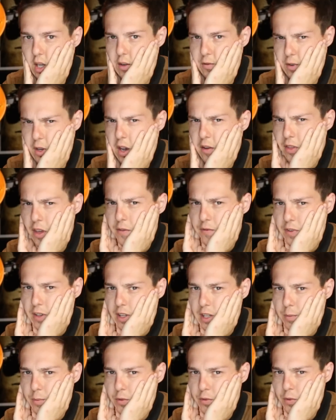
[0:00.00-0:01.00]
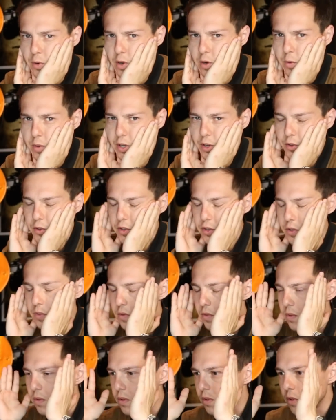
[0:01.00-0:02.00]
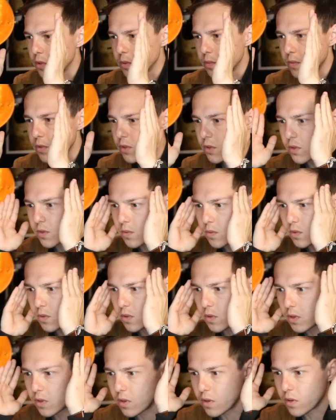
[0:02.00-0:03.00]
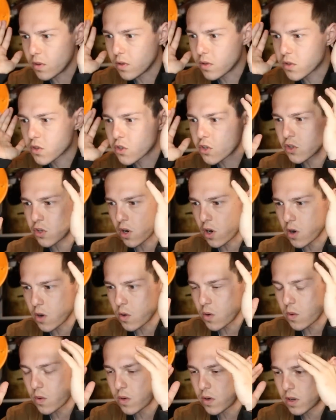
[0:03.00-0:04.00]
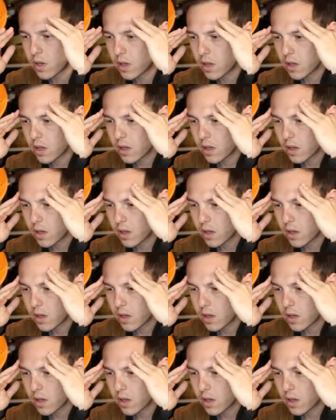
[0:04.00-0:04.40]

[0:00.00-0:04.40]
Have you had that feeling before where you just, you're just so